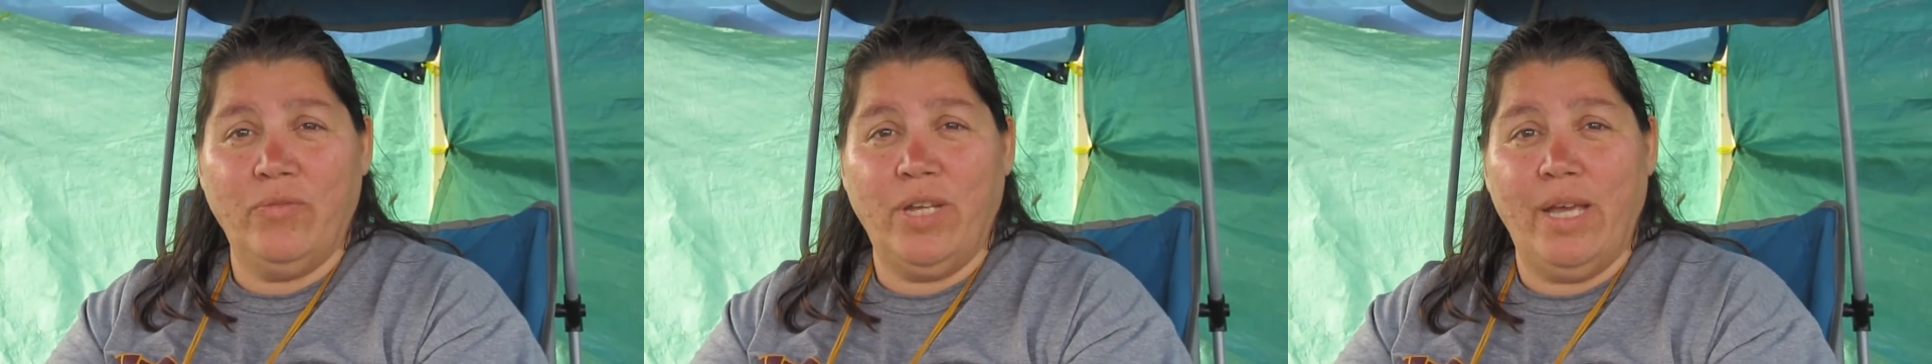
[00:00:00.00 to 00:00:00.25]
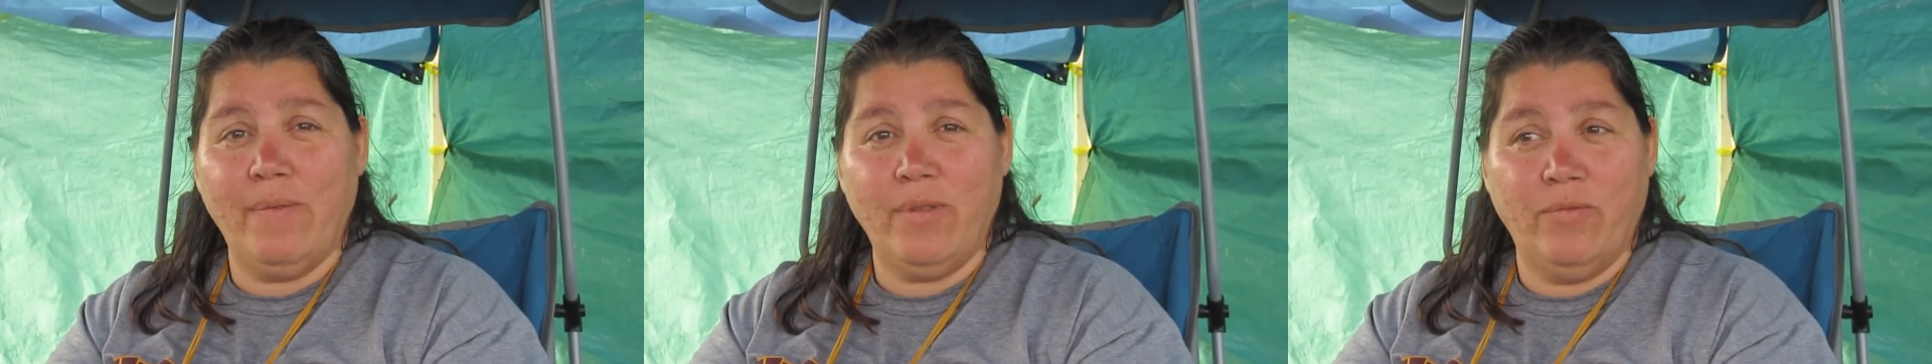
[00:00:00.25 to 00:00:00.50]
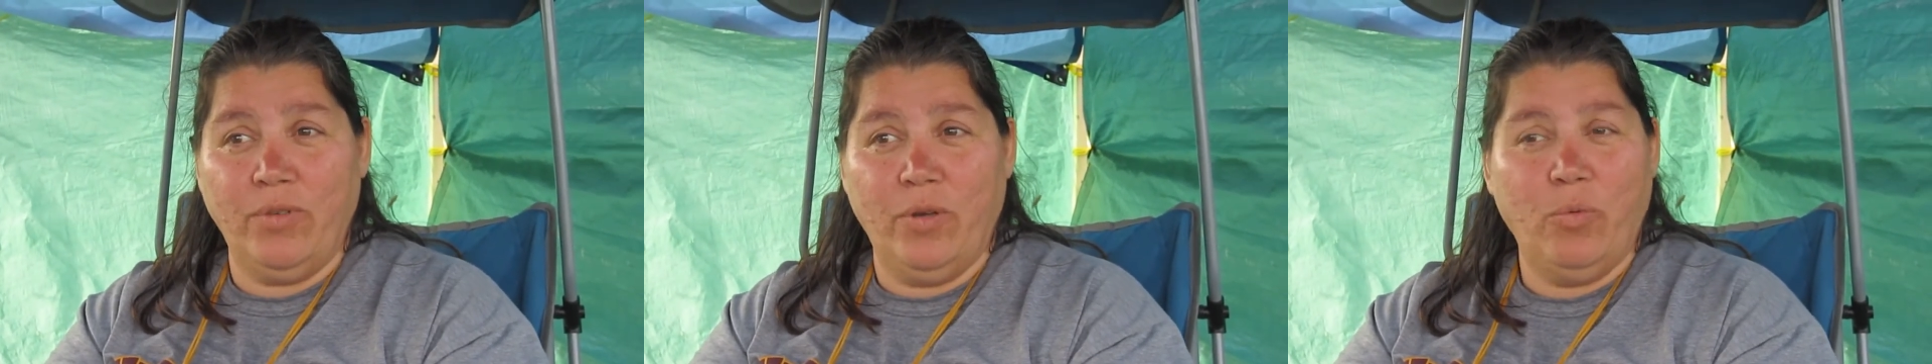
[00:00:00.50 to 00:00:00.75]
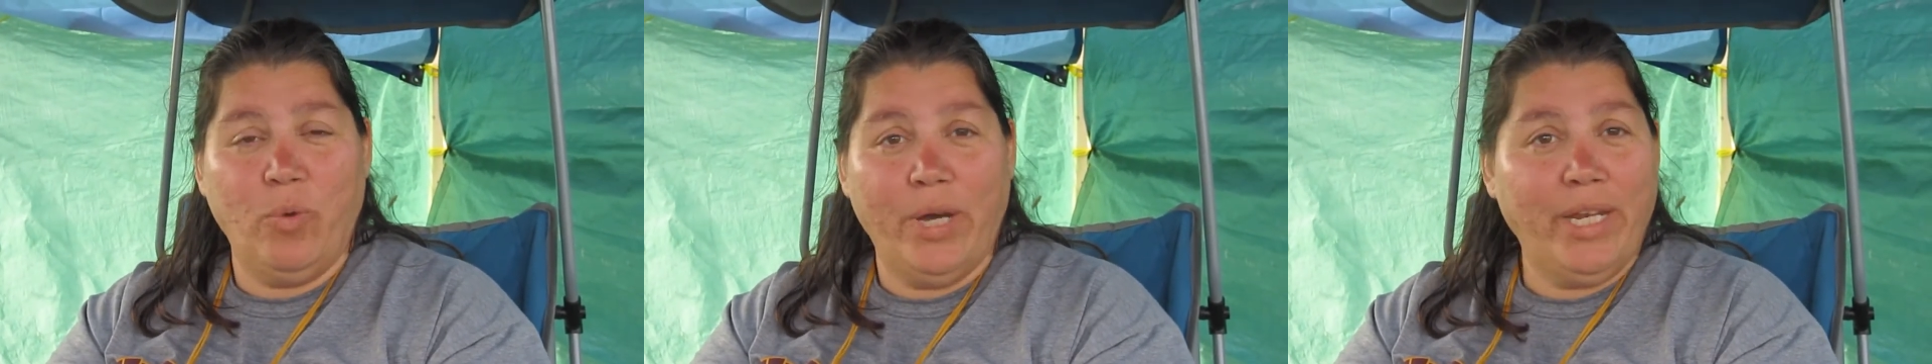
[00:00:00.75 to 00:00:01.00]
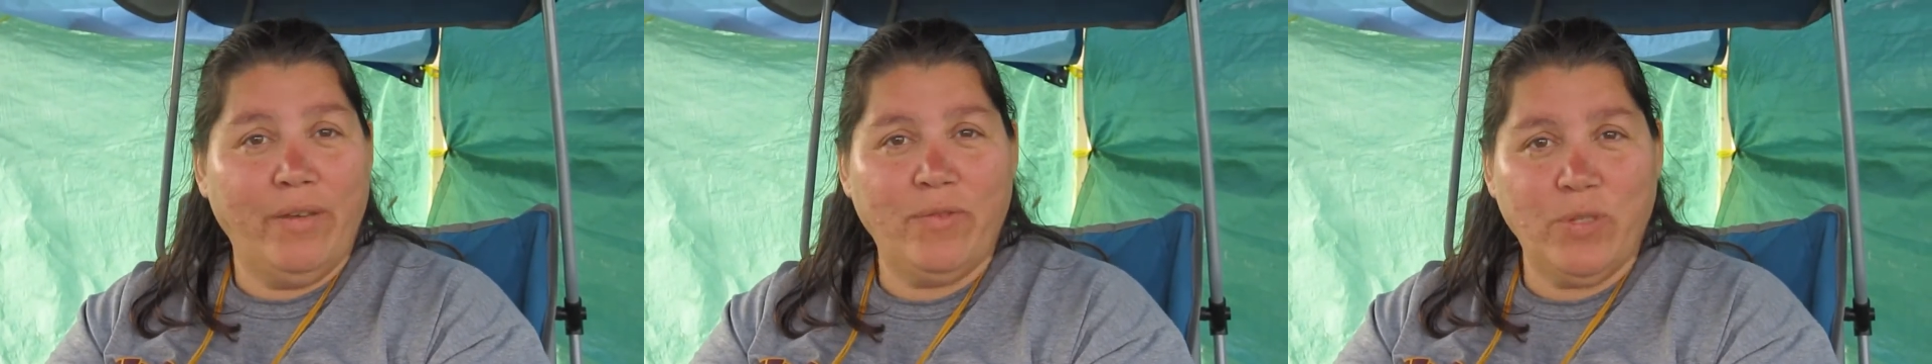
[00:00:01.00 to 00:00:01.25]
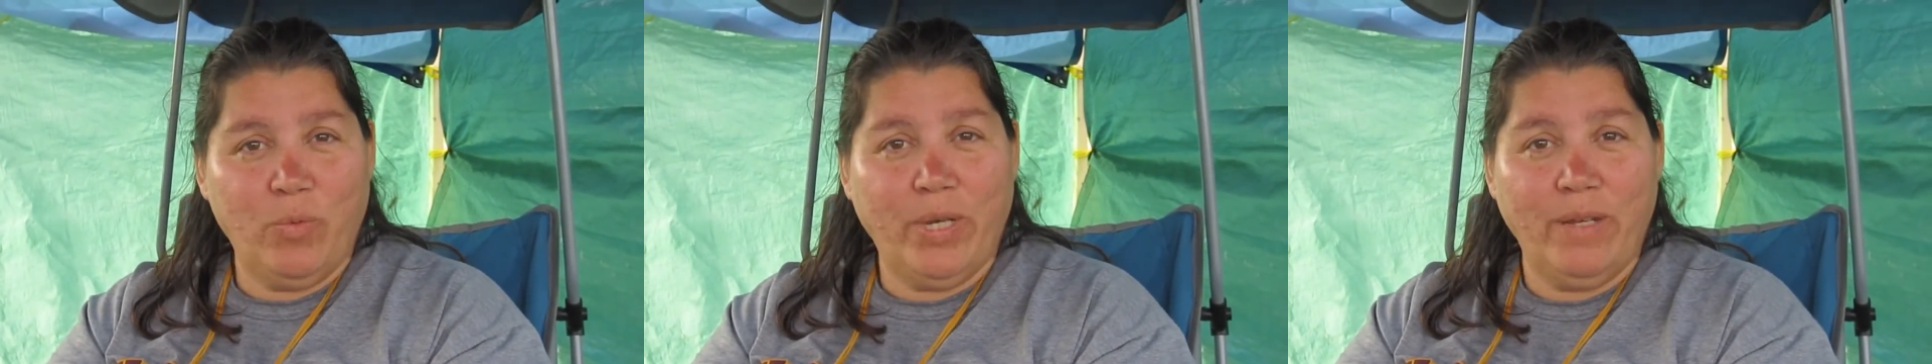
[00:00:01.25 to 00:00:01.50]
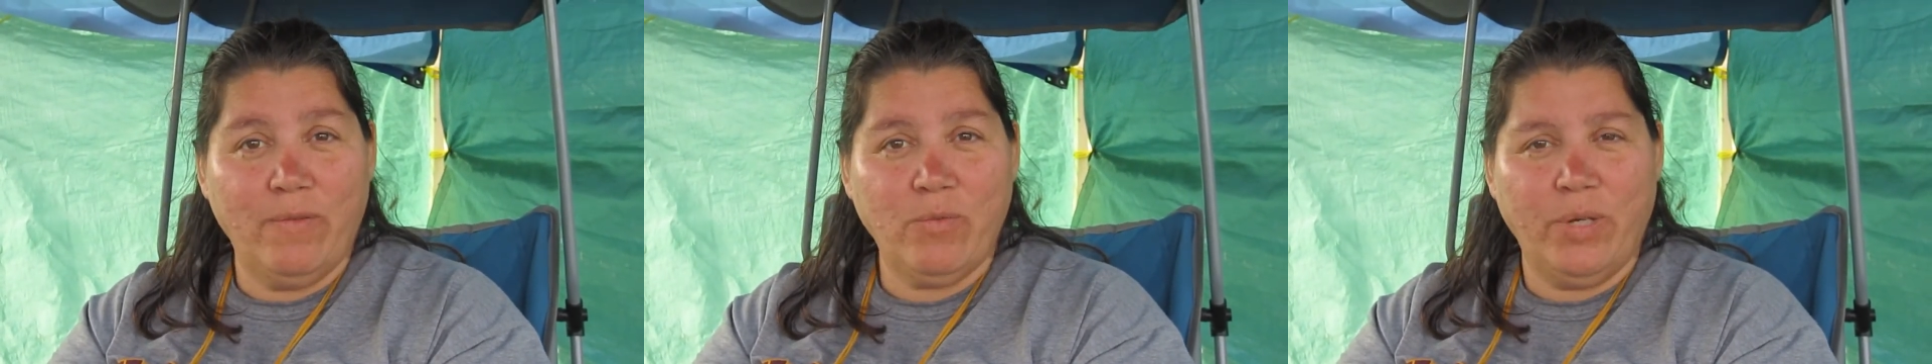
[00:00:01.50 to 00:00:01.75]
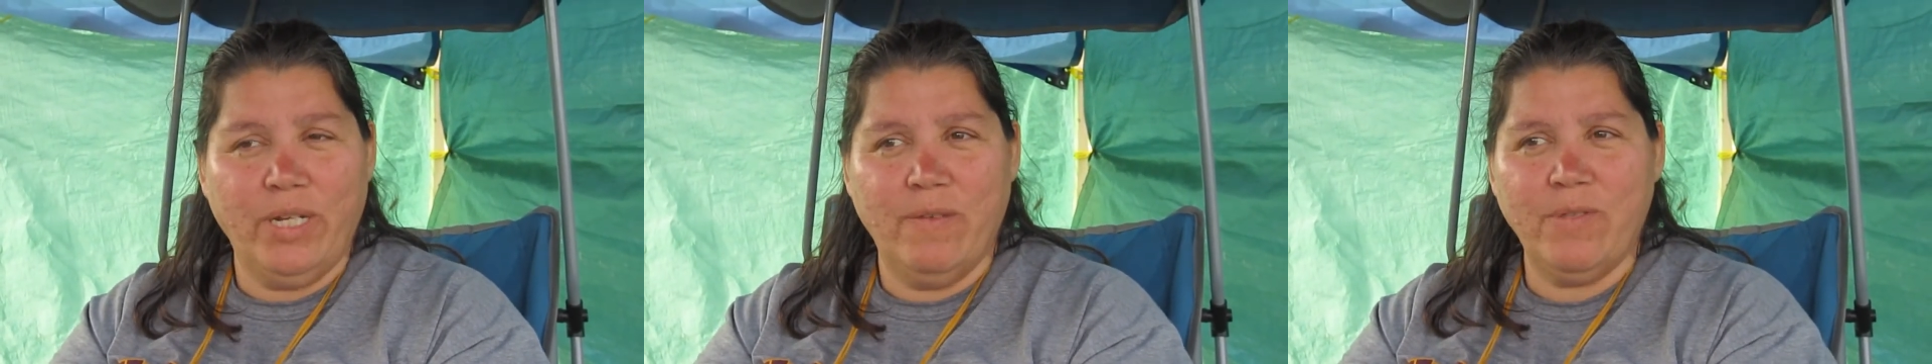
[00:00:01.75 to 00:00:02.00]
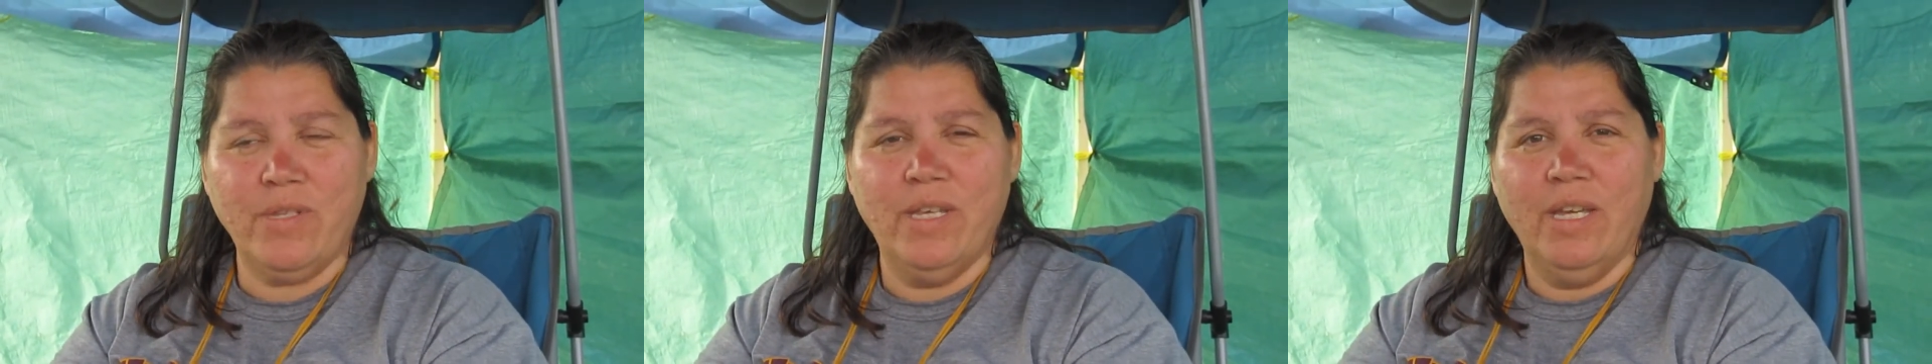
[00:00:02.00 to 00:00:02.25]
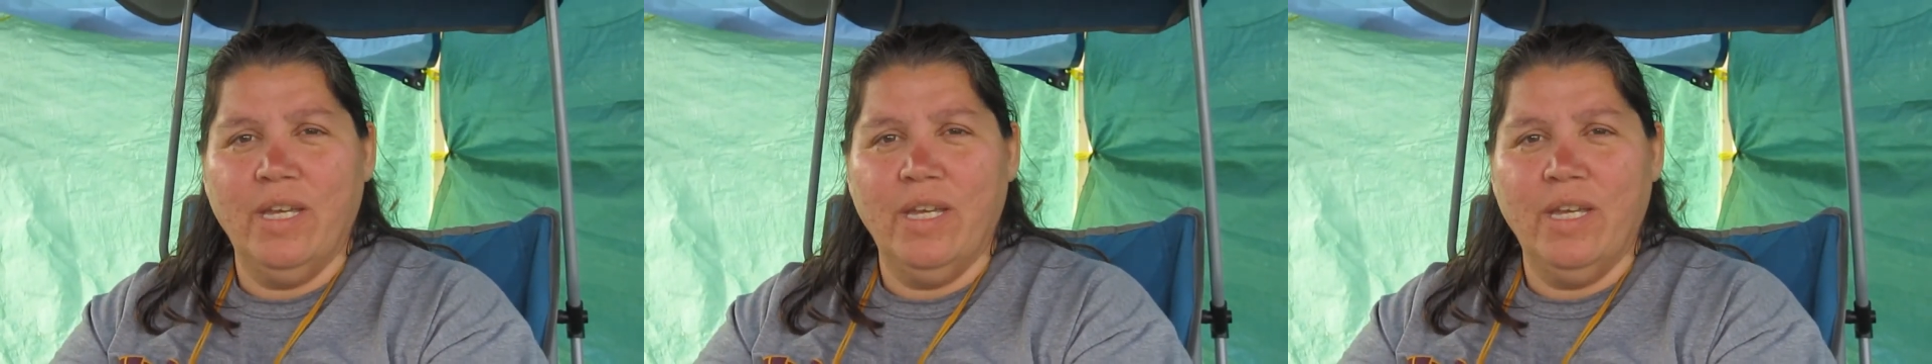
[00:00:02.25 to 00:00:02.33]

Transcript: times of, what ifs.